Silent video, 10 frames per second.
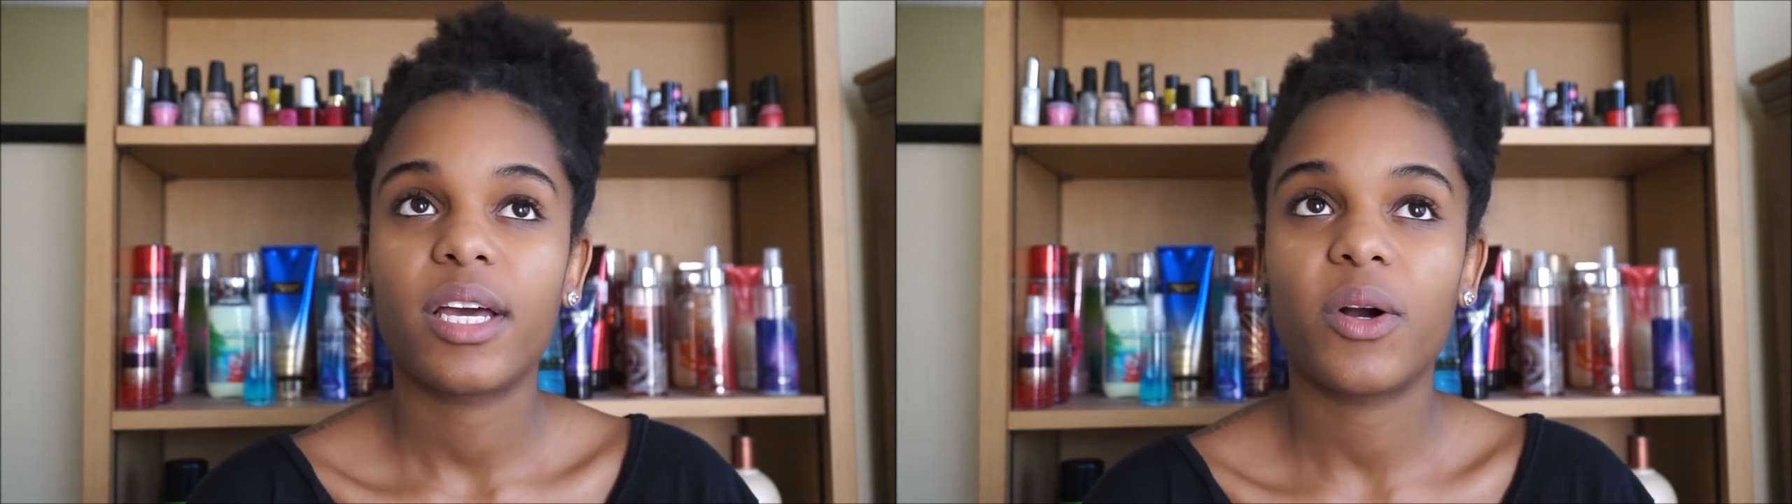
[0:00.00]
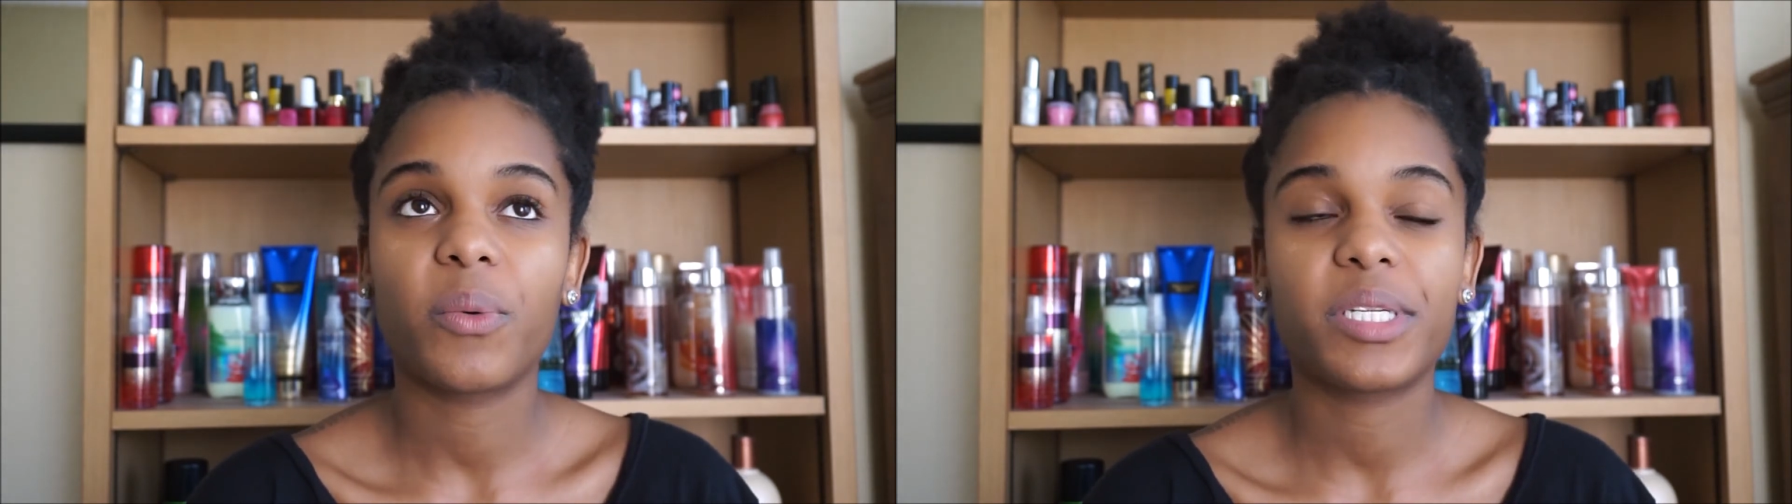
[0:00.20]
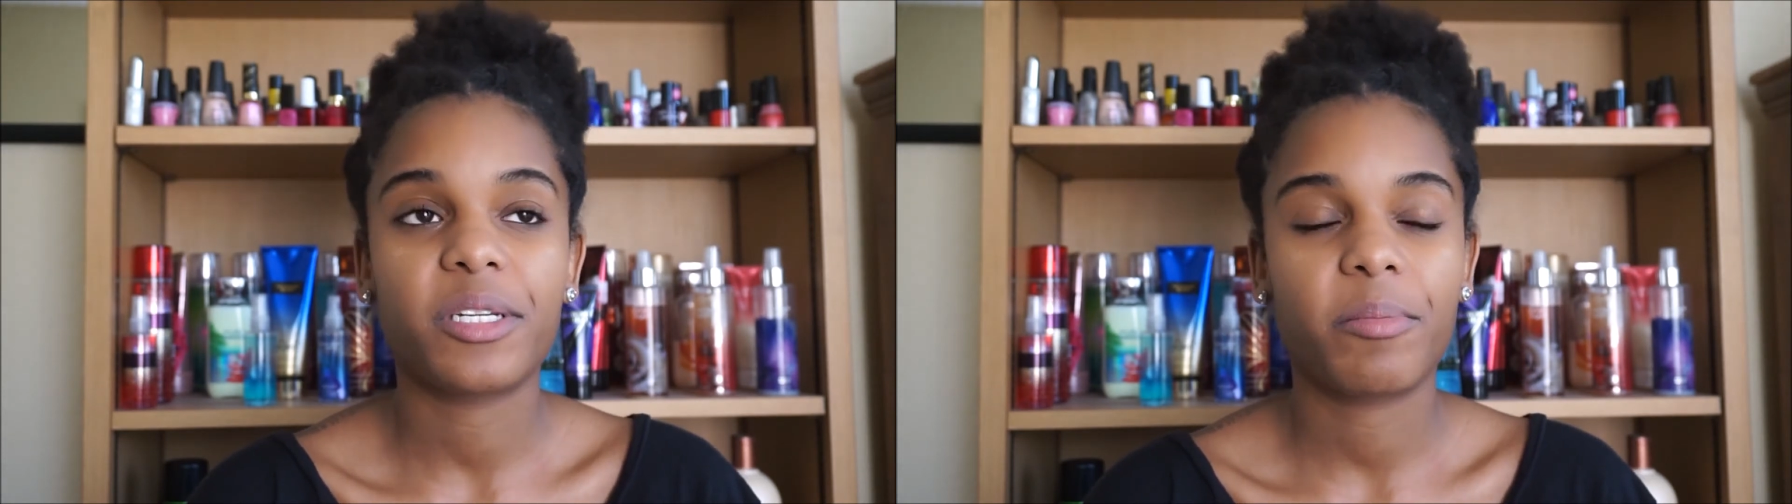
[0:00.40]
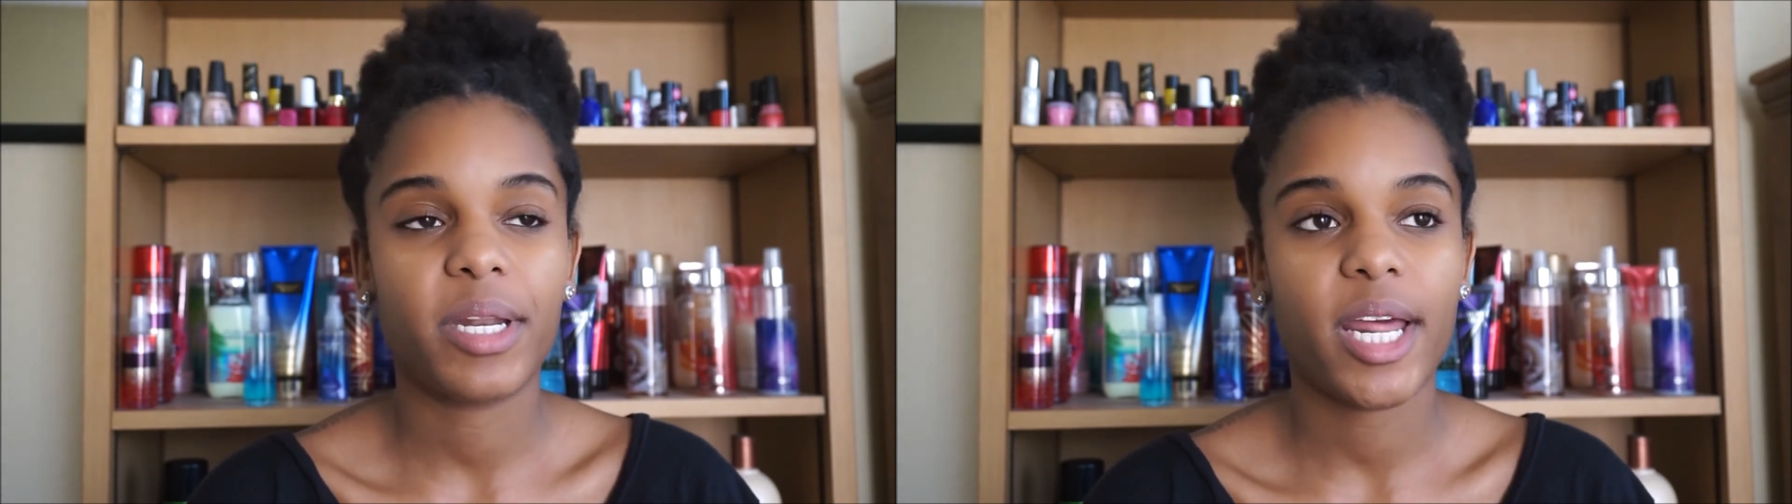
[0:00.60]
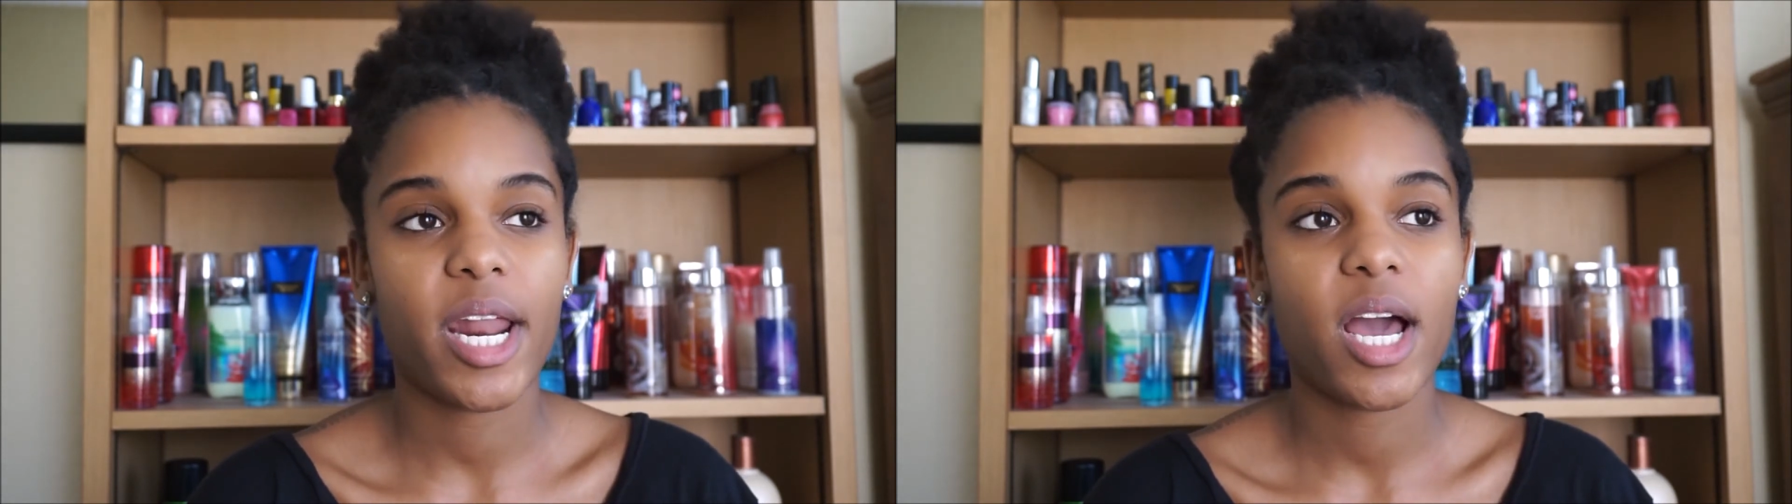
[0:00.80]
or was it a
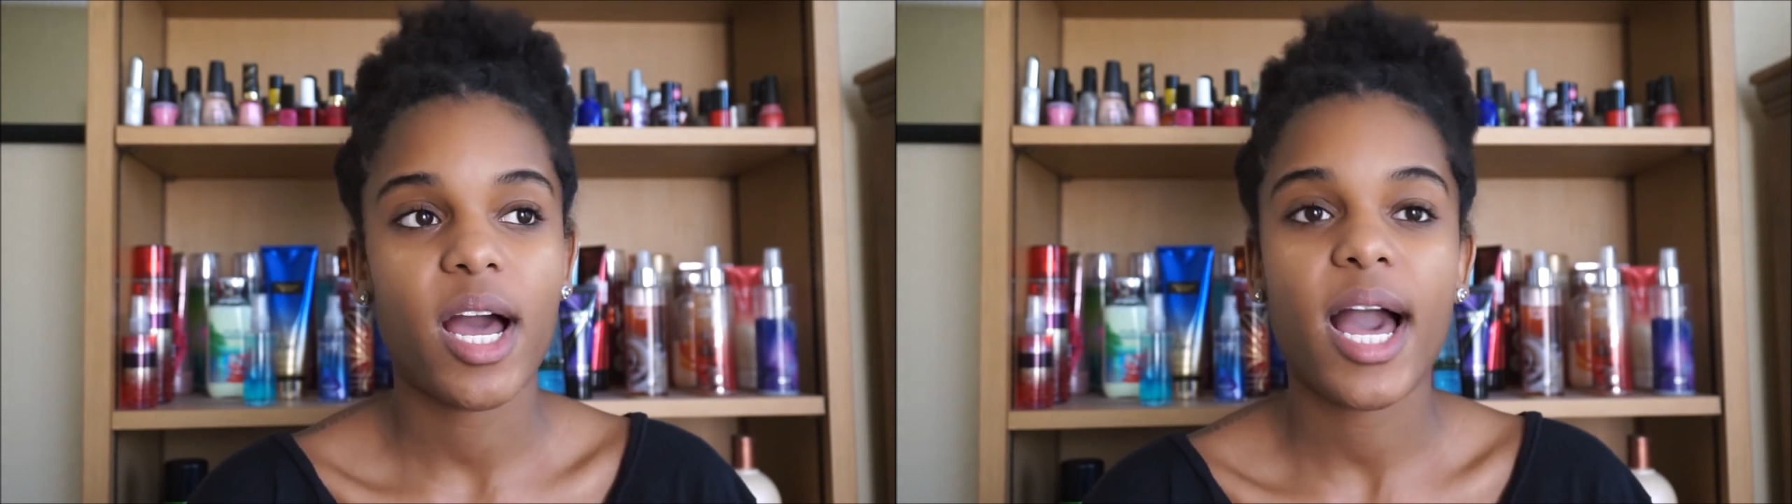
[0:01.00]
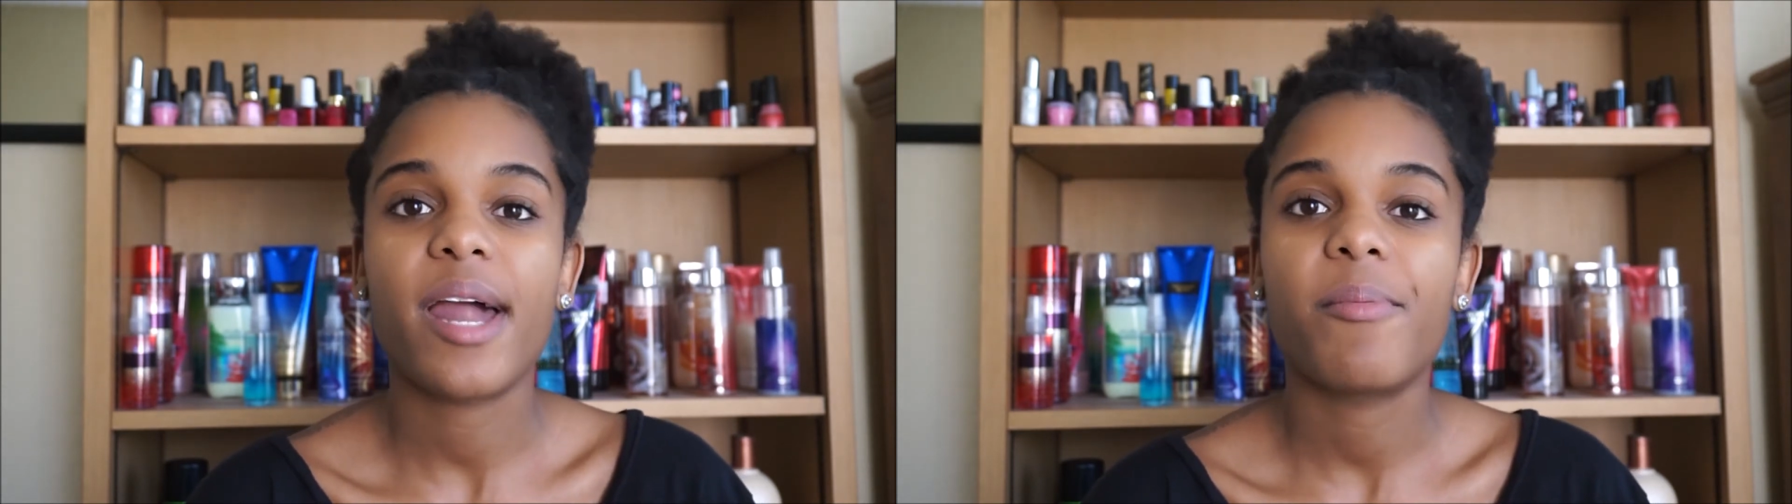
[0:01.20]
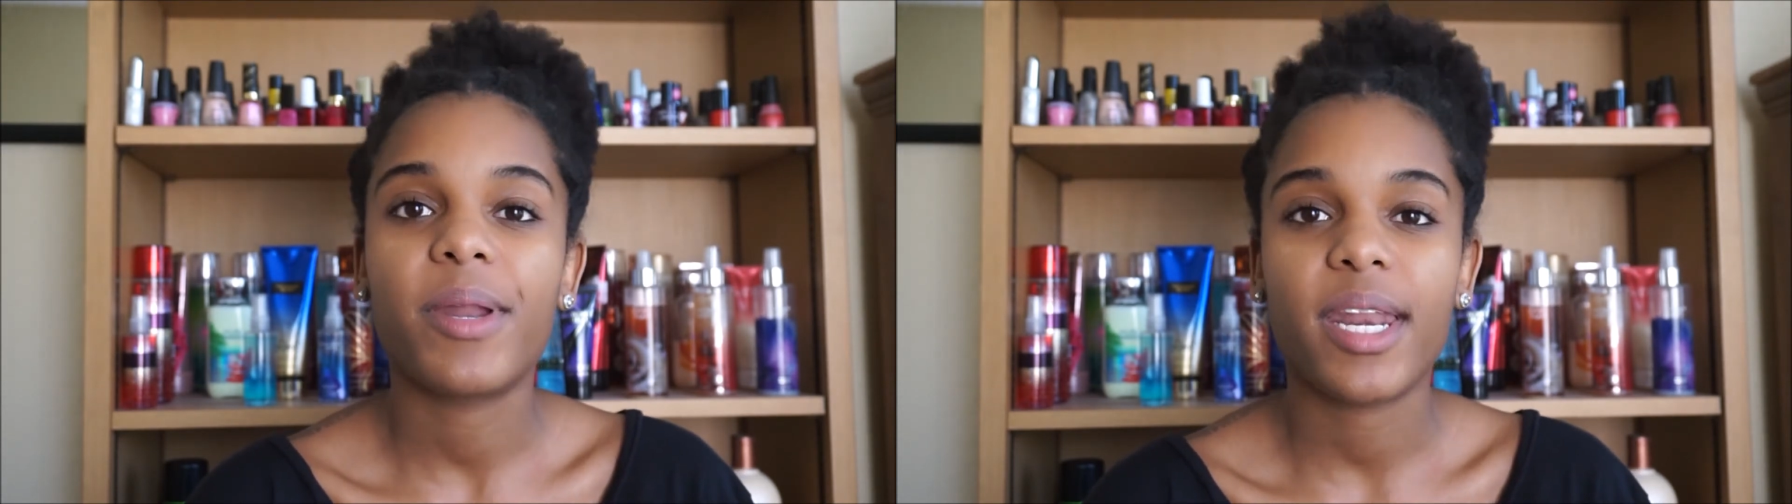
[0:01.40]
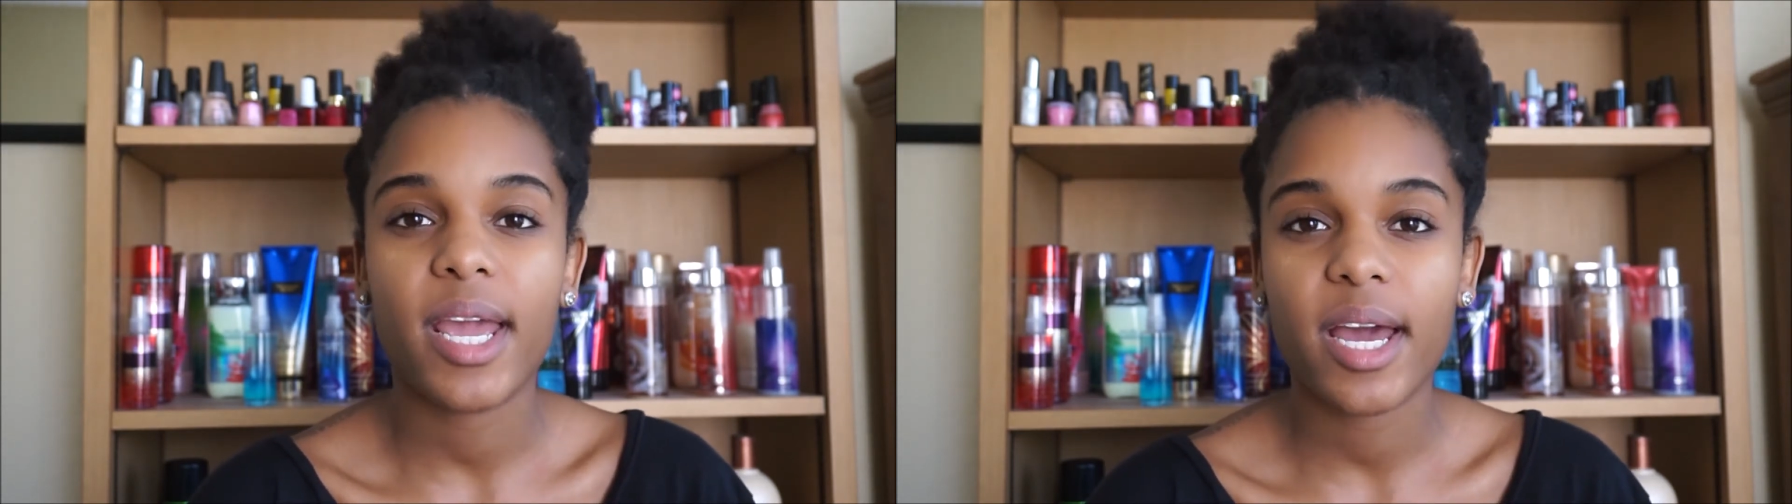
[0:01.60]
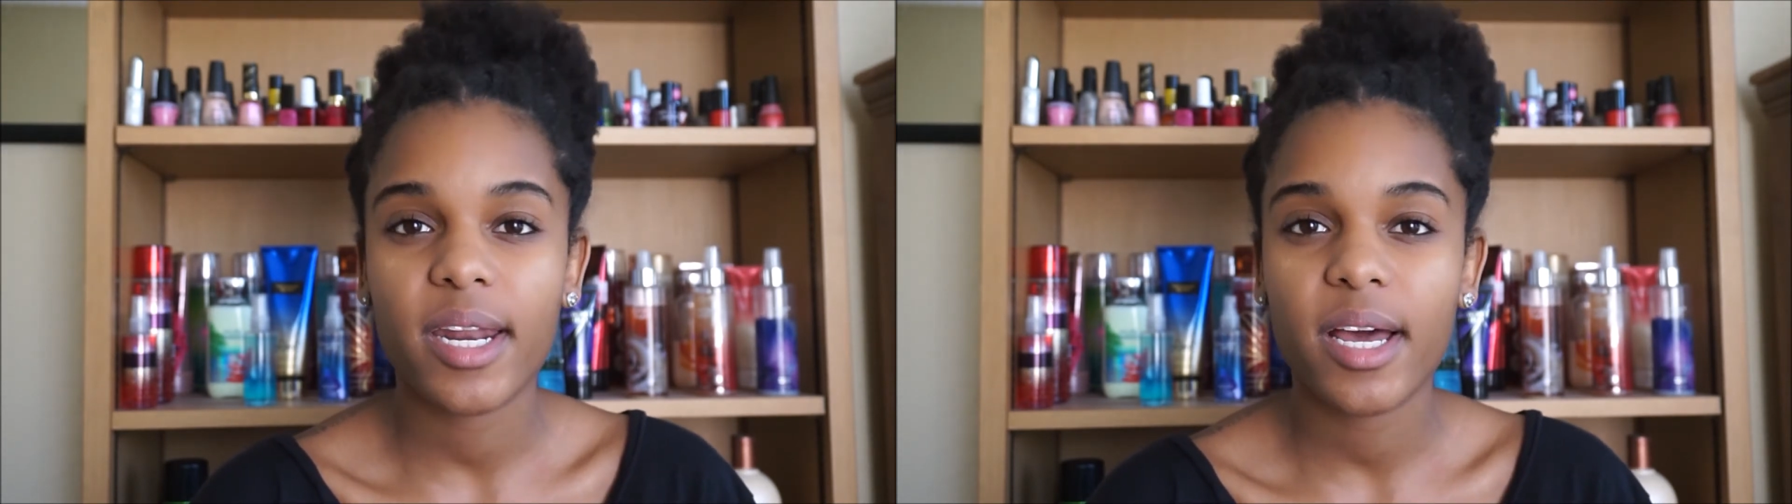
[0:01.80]
banana? I had a
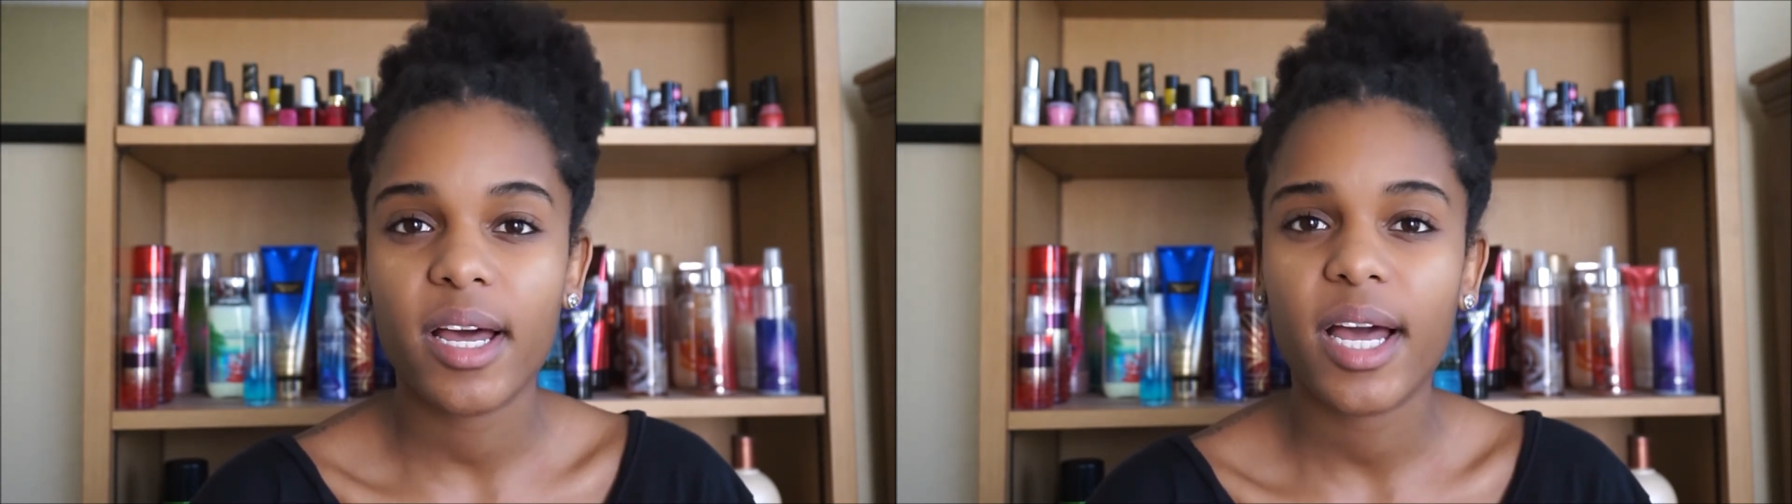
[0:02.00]
banana.